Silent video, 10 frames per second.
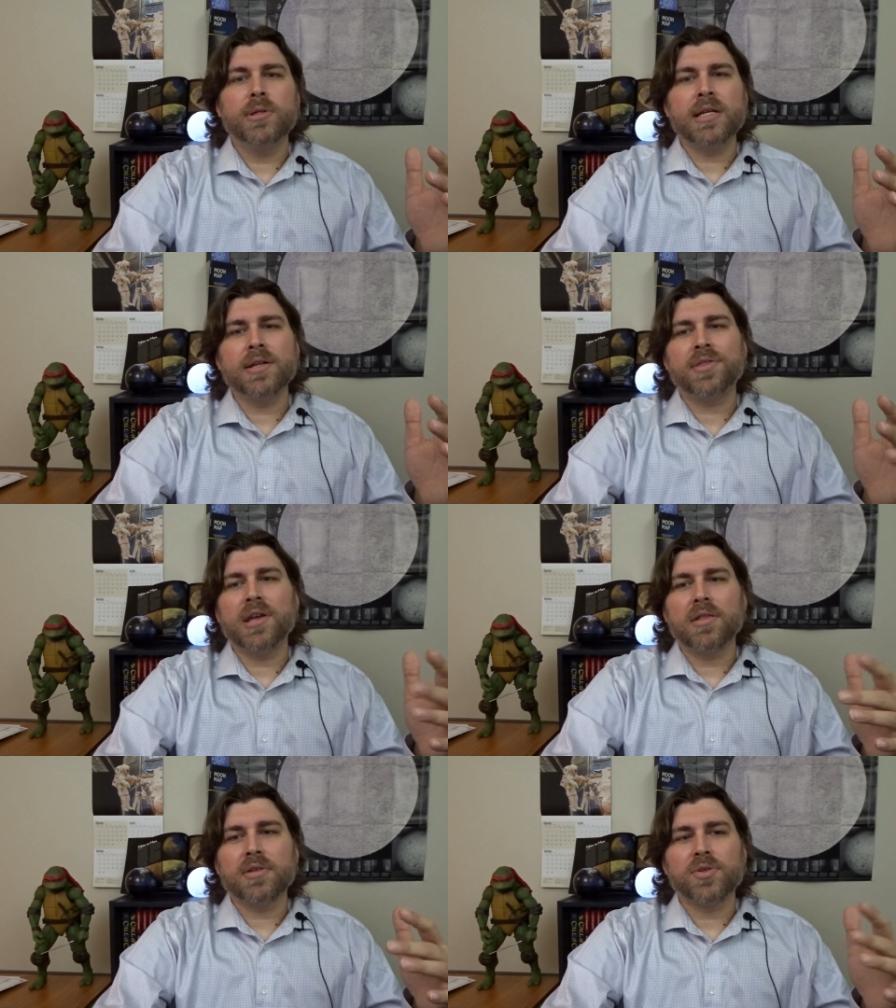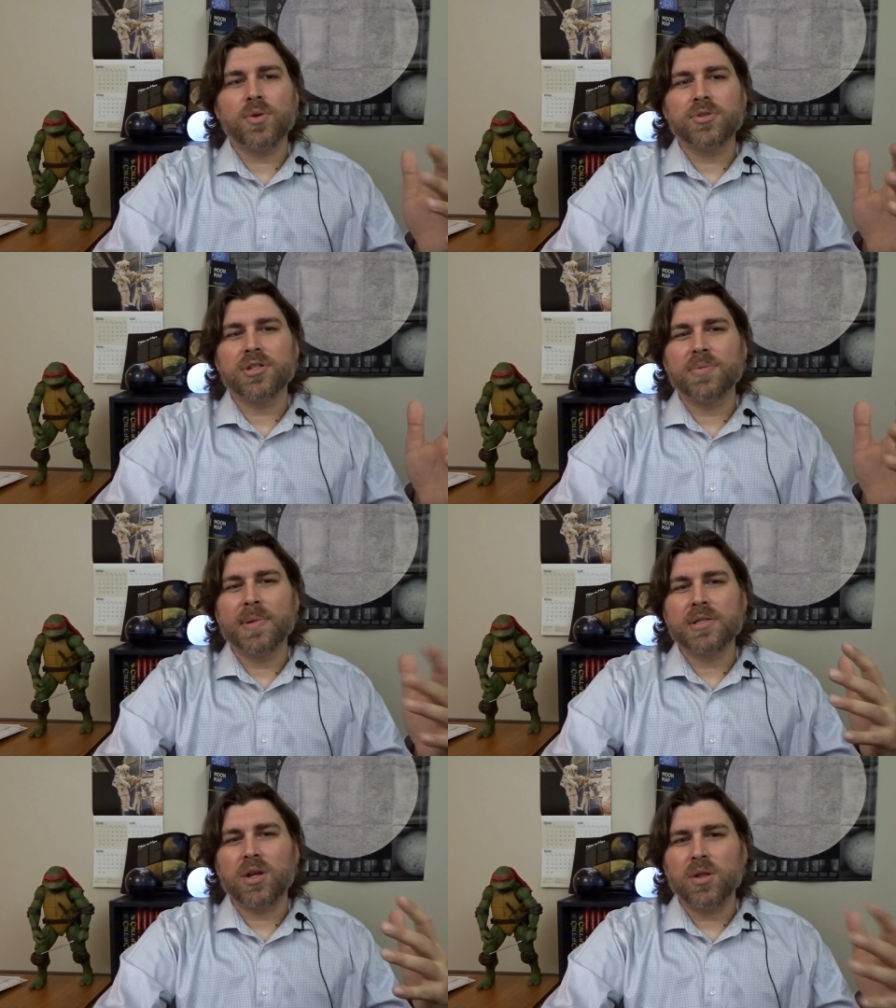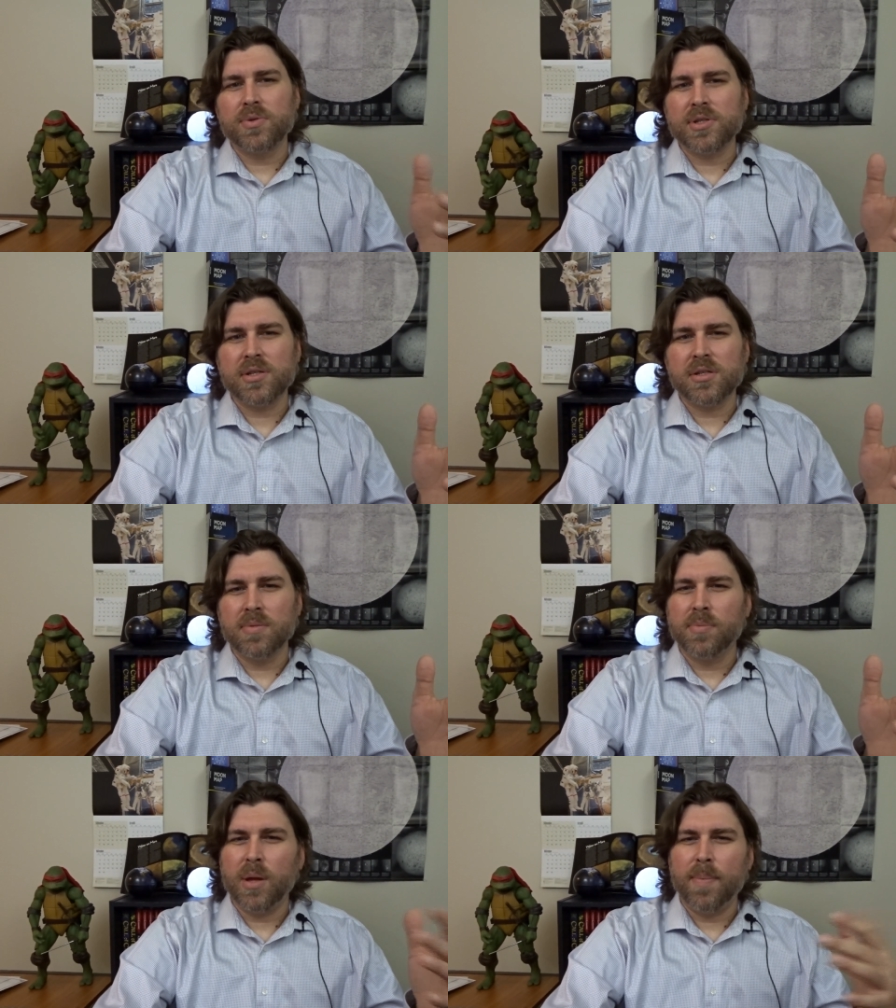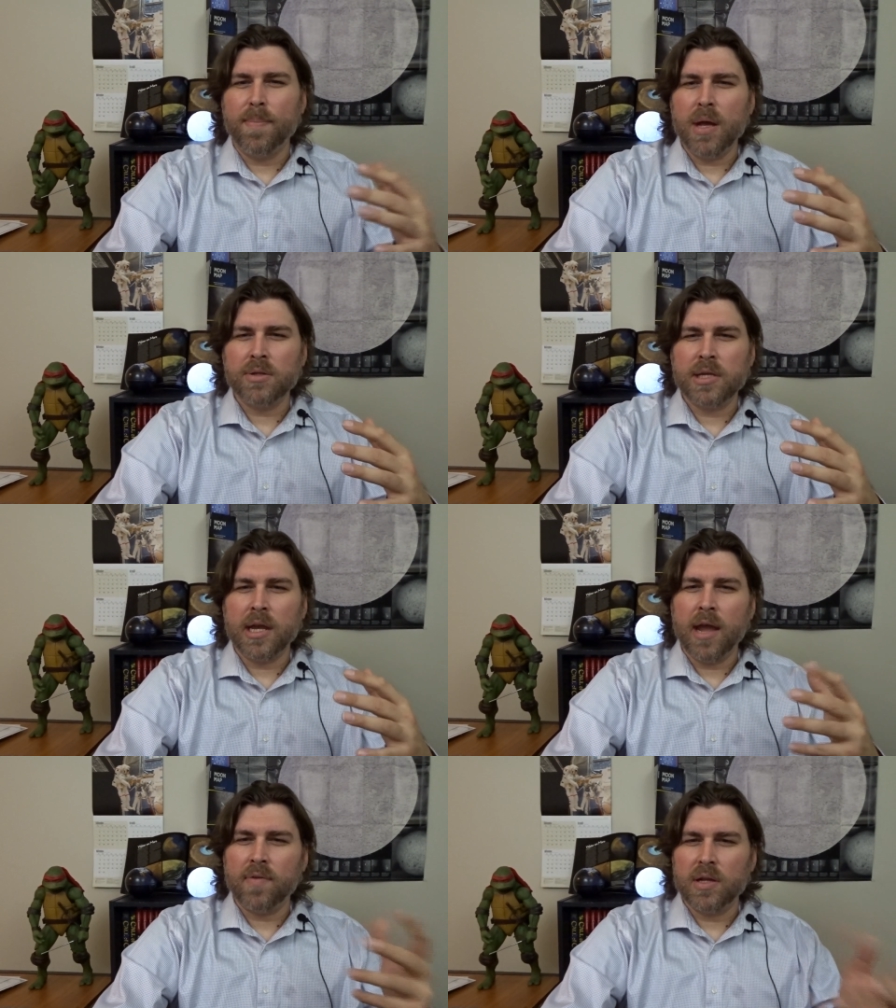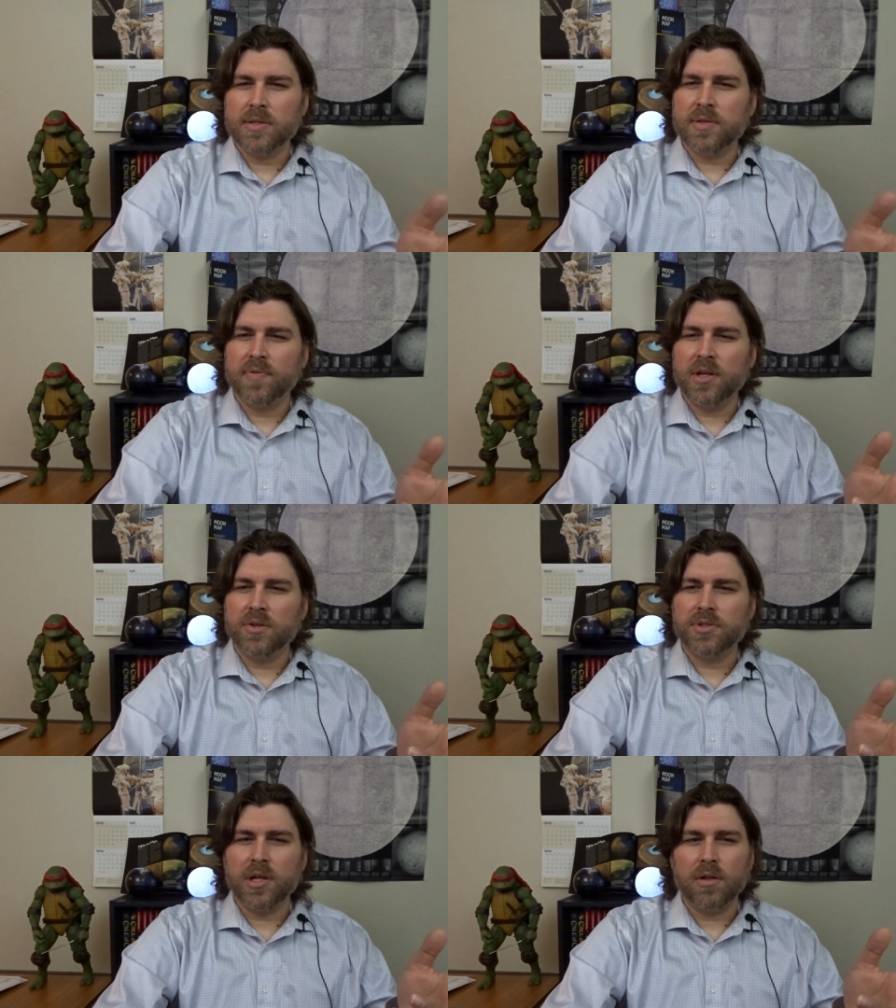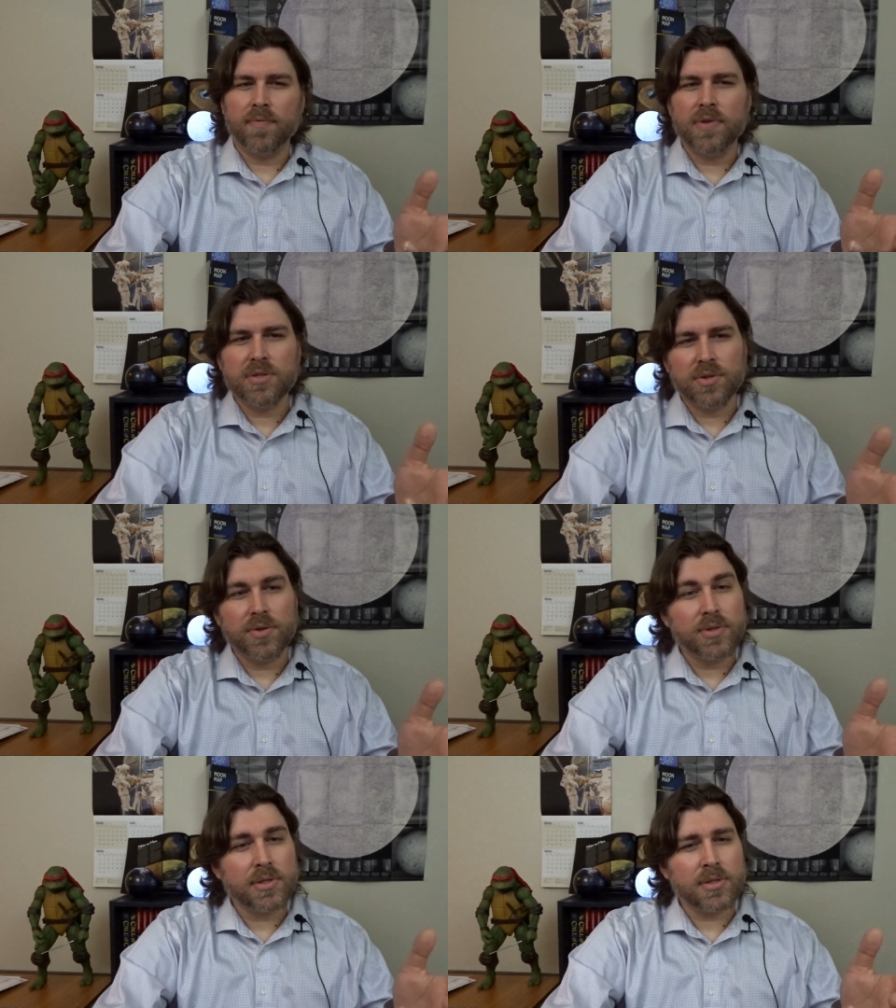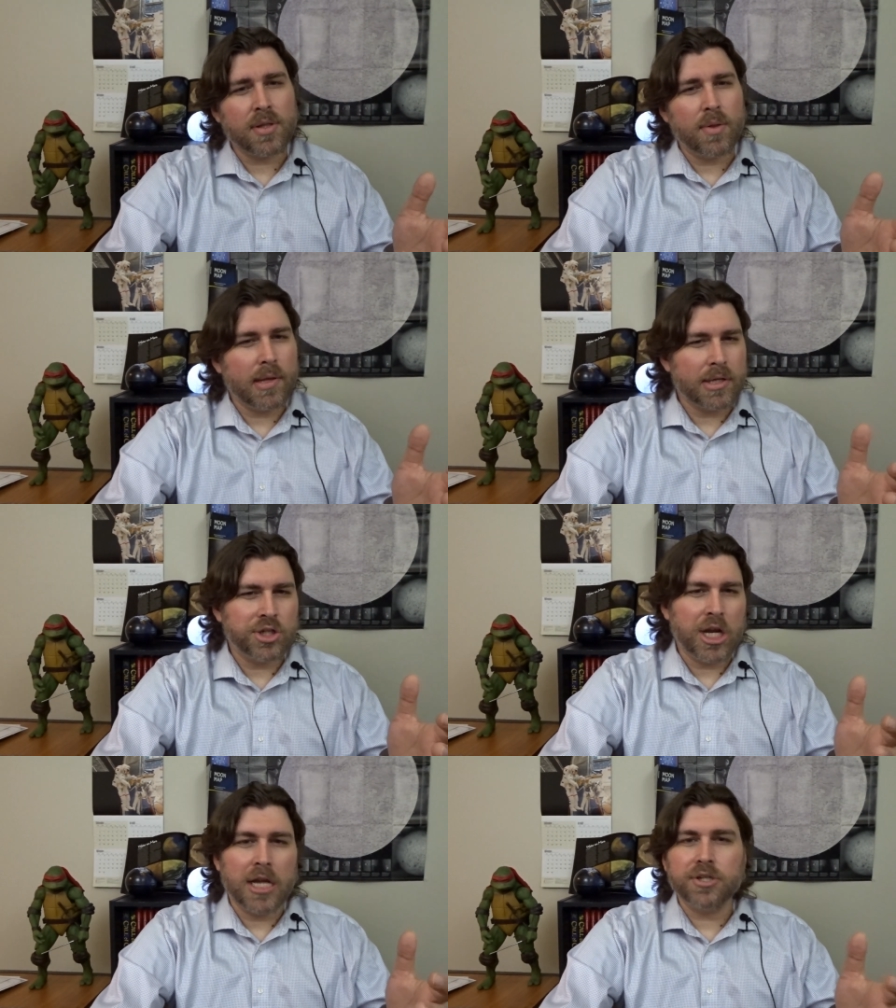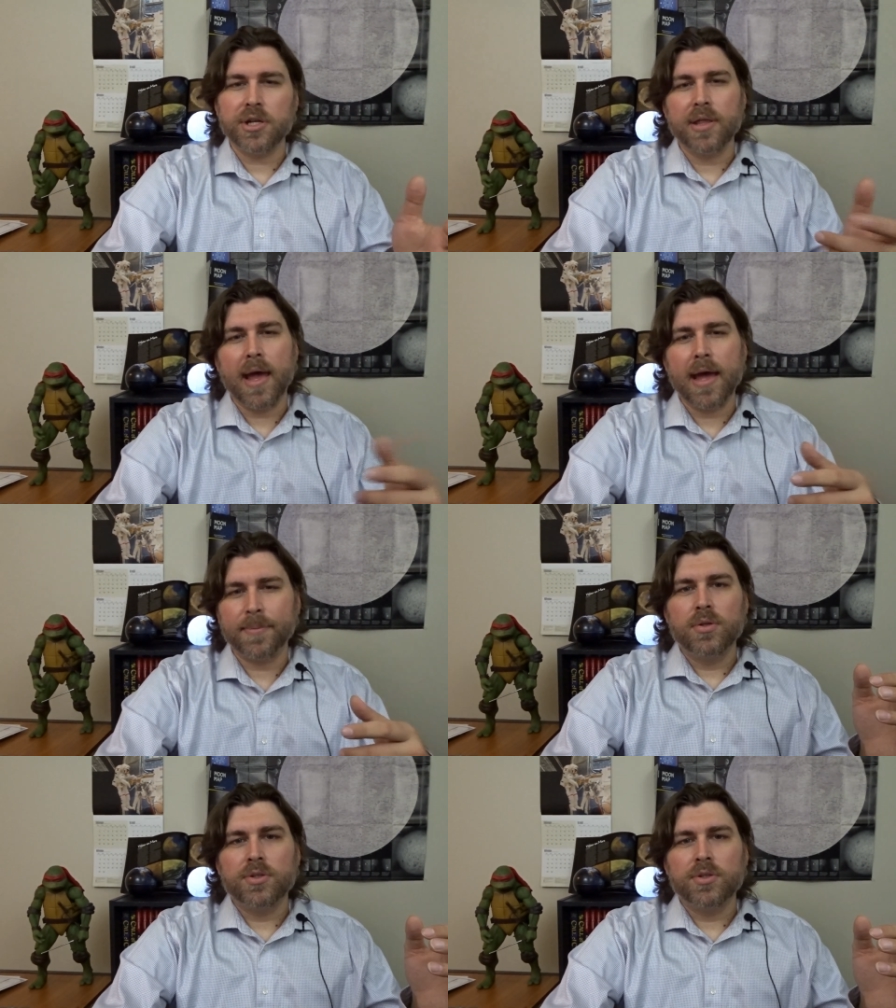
We tend to think of the solar system as a closed system, but mounting evidence of interstellar visitors is slowly changing that.